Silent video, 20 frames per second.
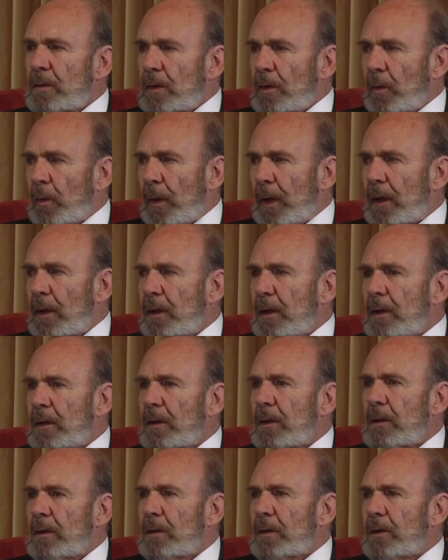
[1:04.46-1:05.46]
a welder,
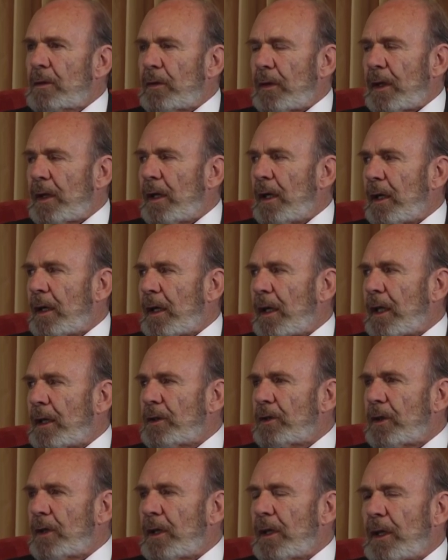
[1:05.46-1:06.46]
grade 9
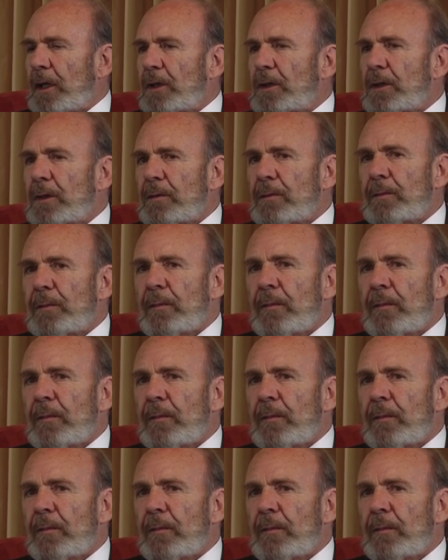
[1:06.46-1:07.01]
education,